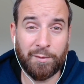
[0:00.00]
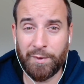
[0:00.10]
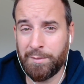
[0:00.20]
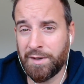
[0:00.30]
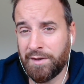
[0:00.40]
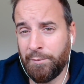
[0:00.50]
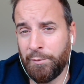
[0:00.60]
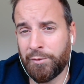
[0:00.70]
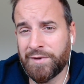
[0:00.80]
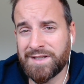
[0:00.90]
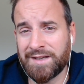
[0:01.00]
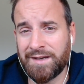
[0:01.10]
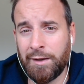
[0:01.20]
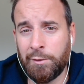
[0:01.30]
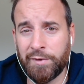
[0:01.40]
Maybe there are immigrants that can
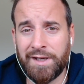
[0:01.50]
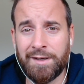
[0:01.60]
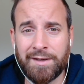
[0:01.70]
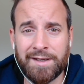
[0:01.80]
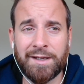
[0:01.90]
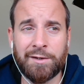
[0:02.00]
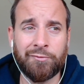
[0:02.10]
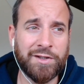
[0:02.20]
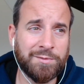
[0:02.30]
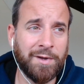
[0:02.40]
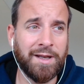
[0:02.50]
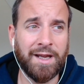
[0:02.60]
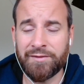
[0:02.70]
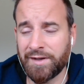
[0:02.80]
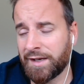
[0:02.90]
help again, that can enrich my
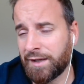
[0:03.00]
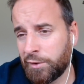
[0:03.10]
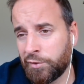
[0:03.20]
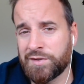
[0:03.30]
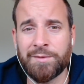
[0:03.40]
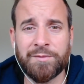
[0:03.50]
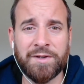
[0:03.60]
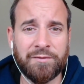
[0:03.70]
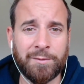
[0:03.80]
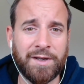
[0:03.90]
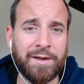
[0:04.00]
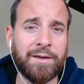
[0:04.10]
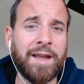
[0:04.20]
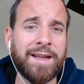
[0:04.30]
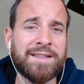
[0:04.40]
life, that I can learn something from, that
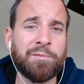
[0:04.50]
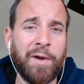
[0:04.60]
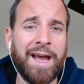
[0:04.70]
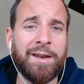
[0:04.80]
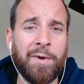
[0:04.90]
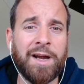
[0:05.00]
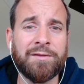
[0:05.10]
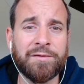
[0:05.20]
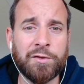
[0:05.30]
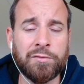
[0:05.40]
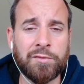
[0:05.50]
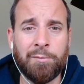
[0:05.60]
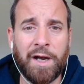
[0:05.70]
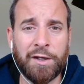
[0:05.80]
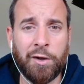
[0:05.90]
can expand my view,
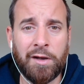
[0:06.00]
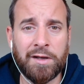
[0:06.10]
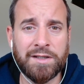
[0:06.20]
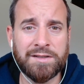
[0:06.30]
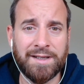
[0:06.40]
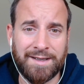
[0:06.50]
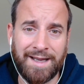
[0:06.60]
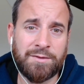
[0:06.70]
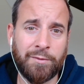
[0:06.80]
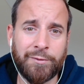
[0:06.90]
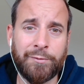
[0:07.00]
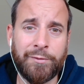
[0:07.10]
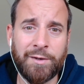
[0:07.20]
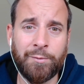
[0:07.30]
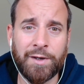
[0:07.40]
my knowledge. That's what we
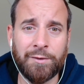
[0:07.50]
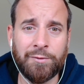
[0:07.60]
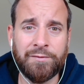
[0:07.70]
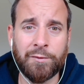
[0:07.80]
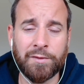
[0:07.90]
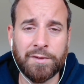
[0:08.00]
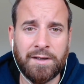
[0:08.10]
really want to look for.